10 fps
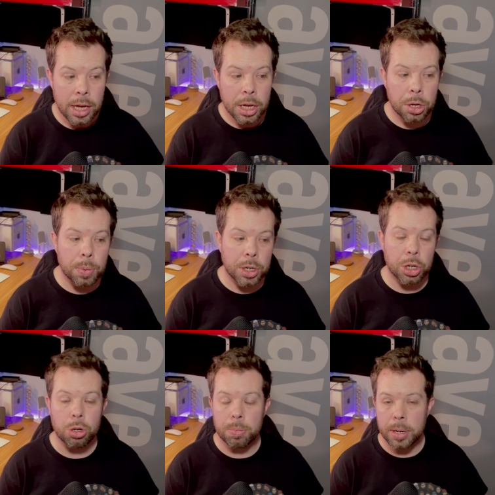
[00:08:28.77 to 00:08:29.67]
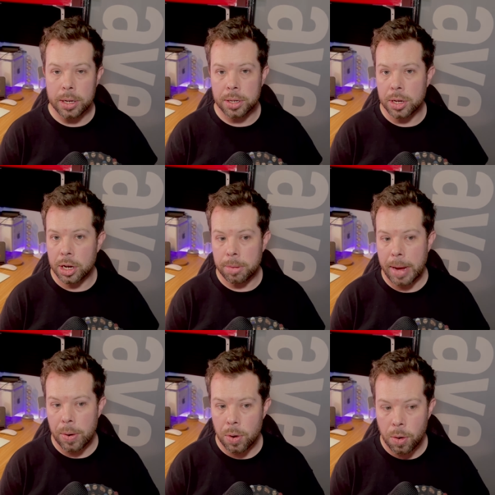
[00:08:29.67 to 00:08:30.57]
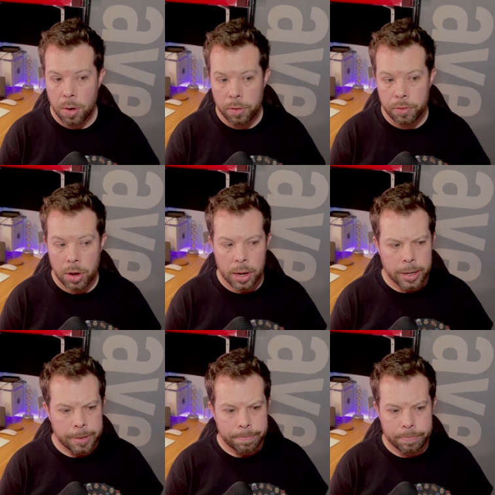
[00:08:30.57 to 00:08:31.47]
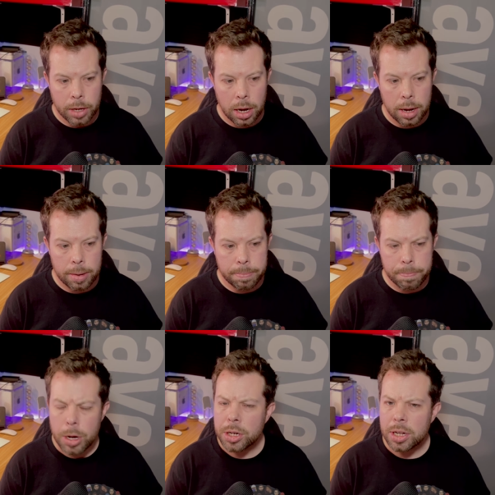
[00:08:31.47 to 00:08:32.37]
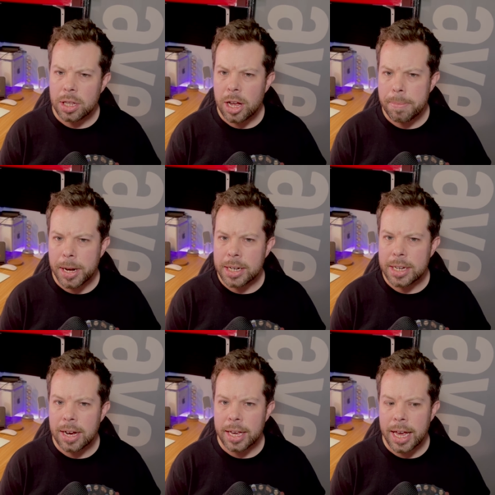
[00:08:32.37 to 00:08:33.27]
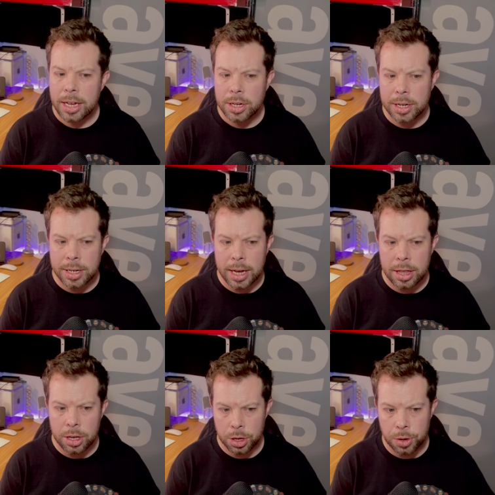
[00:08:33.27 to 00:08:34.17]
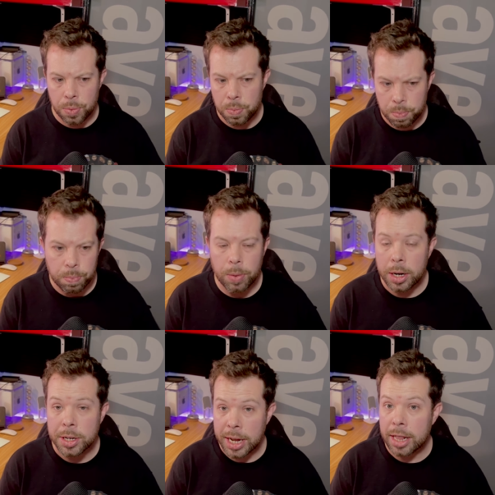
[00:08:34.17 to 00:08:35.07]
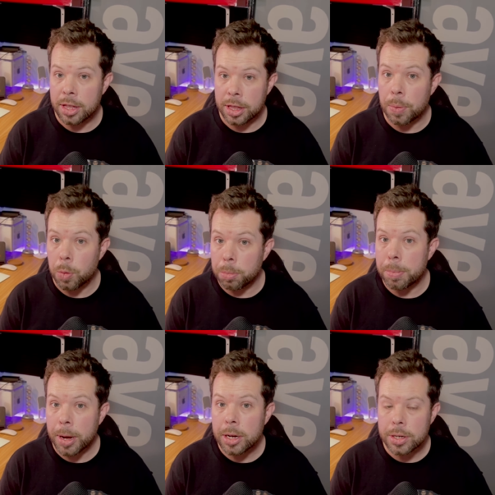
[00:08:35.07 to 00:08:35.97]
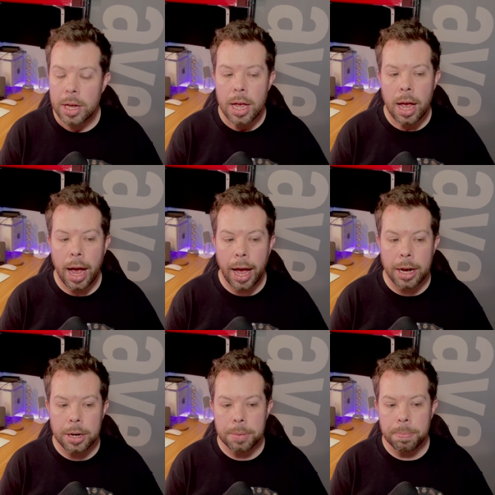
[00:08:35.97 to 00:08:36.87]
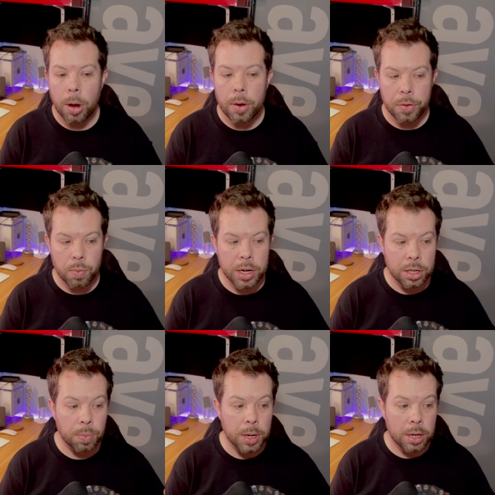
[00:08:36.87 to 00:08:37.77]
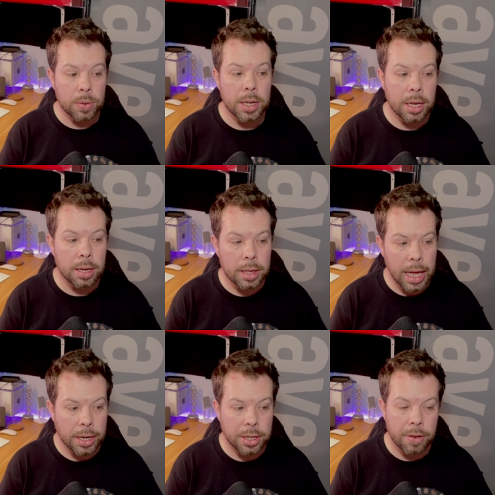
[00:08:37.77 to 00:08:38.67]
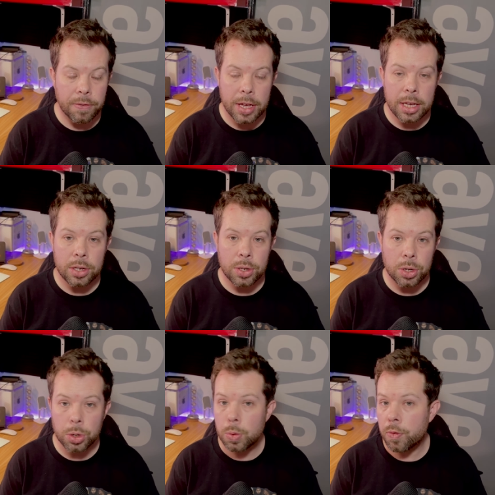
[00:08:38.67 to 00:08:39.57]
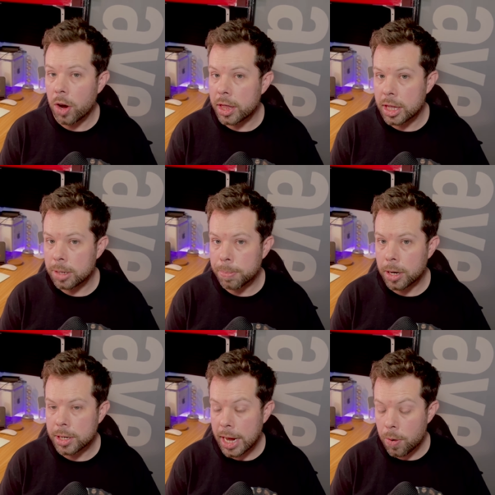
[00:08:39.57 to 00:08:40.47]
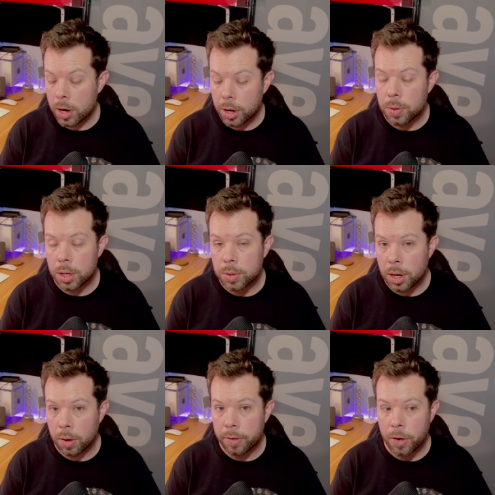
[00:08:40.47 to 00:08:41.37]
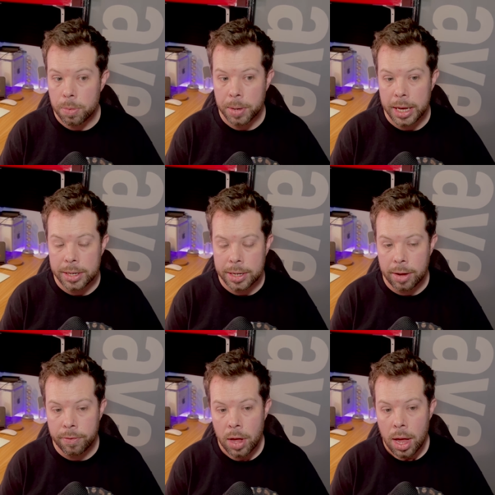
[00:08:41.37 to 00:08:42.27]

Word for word: you assume a certain amount of Uh, personal liability, I guess, to say that you understand that there will be bugs, and part of the reason that we're using that stuff is to find these bugs. Now, I don't use a lot of HomeKit stuff.